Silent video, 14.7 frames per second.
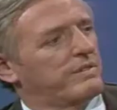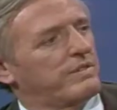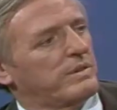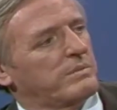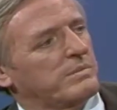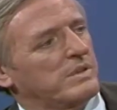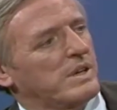
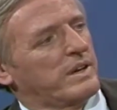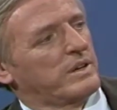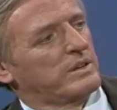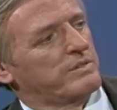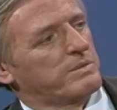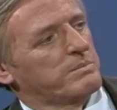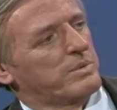from Yale
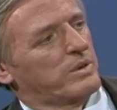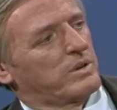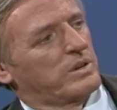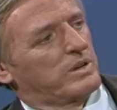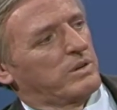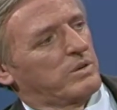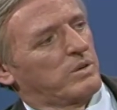or from
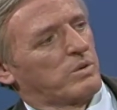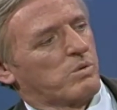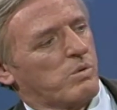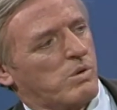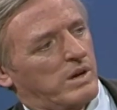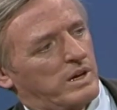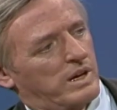Berkeley or
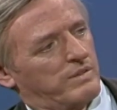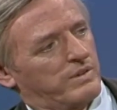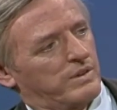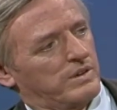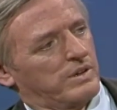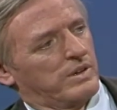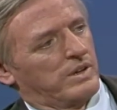
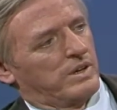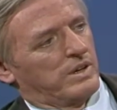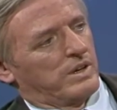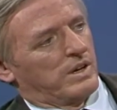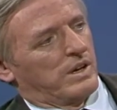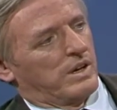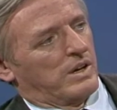whatever,
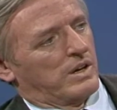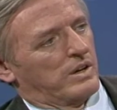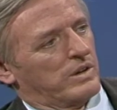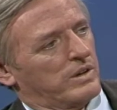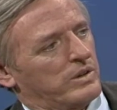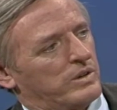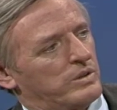uh,
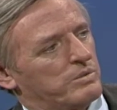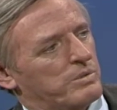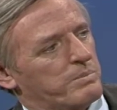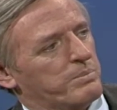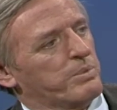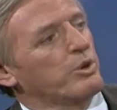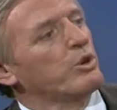you were
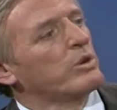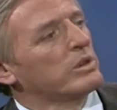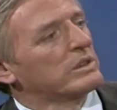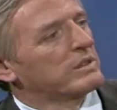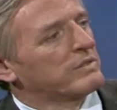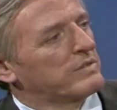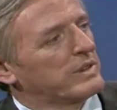
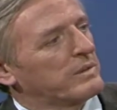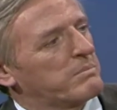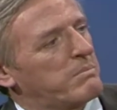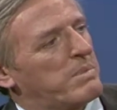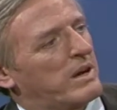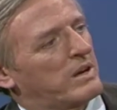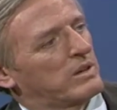putatively
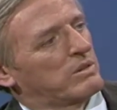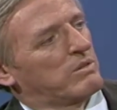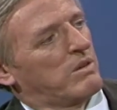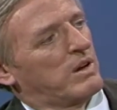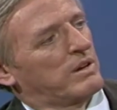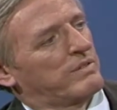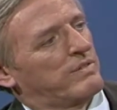better
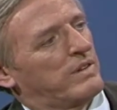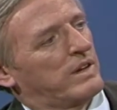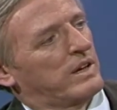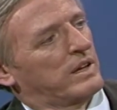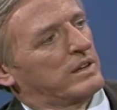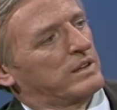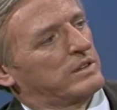
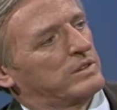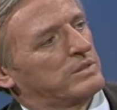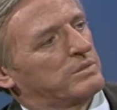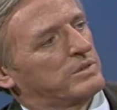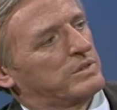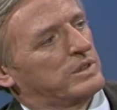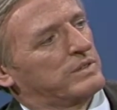qualified to
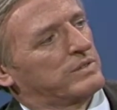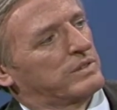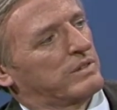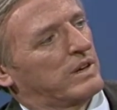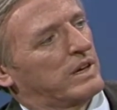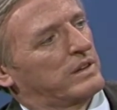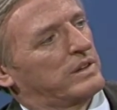receive a
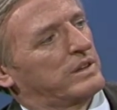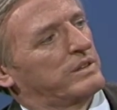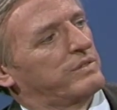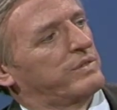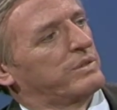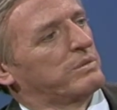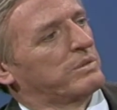grant than
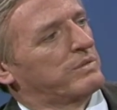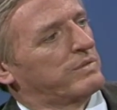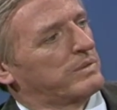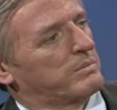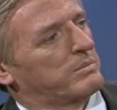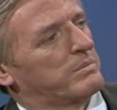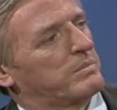if you were
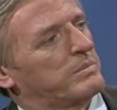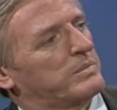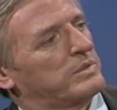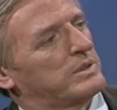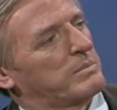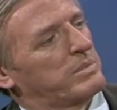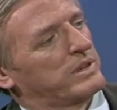from
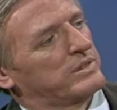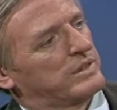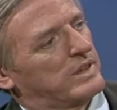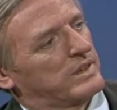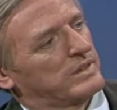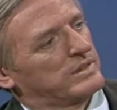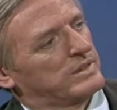someplace
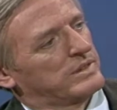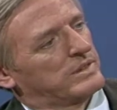else. Well,